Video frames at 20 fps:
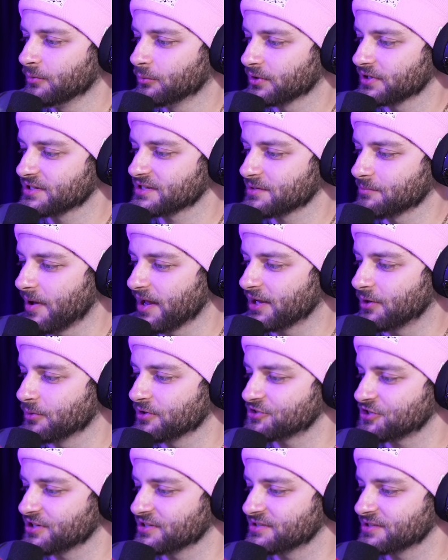What is the
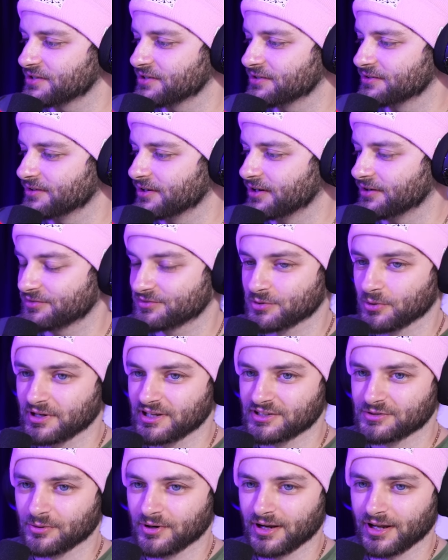Make-A-Wish incident of
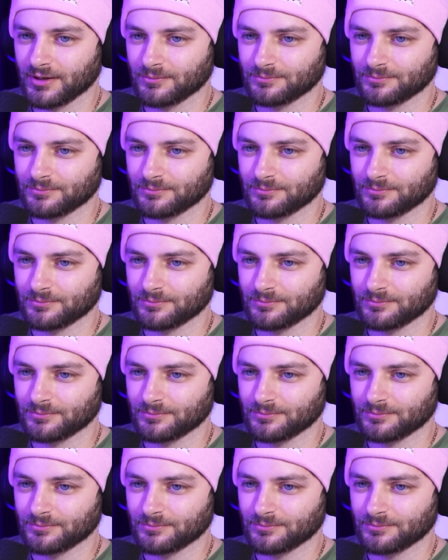2020?